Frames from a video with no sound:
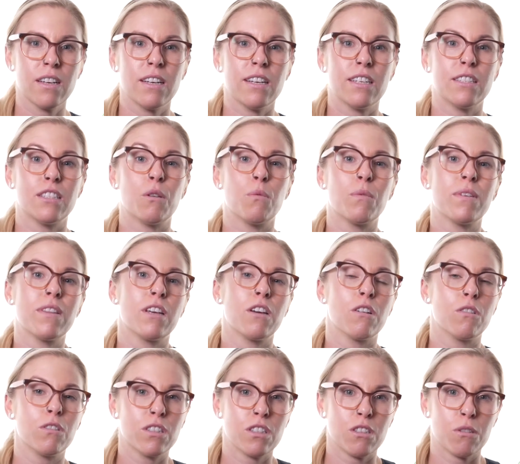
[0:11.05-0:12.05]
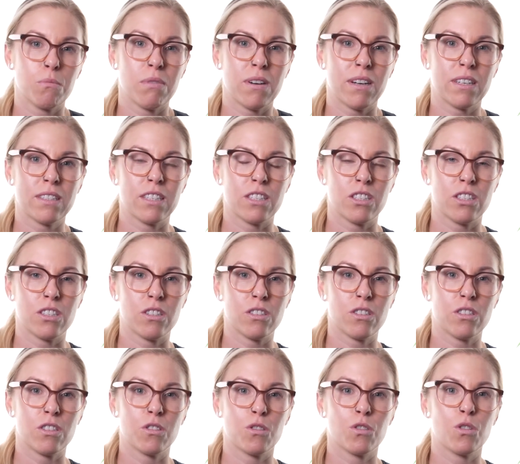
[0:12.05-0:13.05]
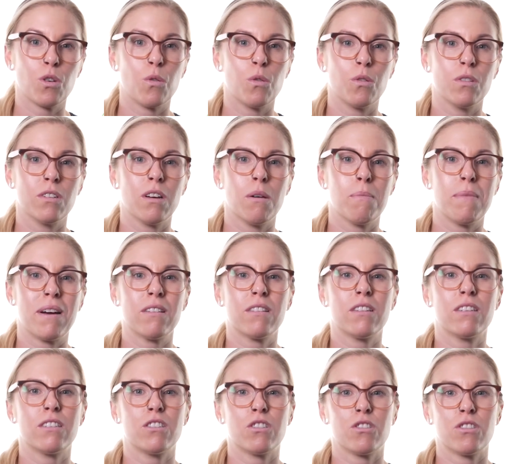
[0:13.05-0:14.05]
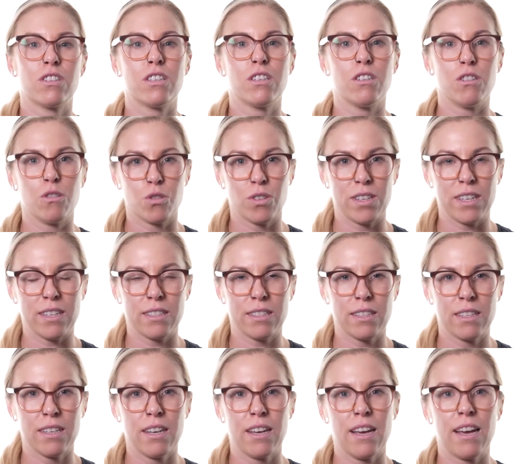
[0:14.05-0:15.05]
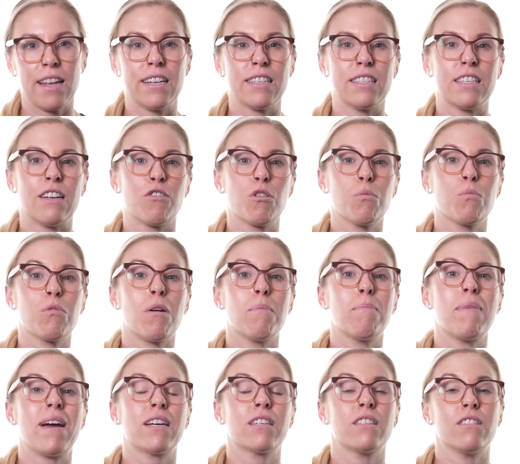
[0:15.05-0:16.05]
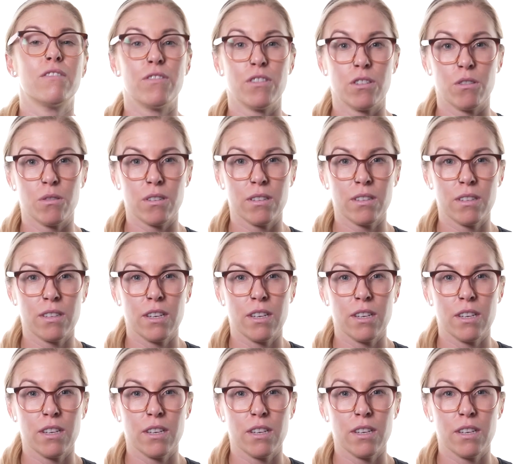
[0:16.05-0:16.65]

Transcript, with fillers: is that when they go to their practitioners, they're told about the certain nutrients, and it's never brought back to food.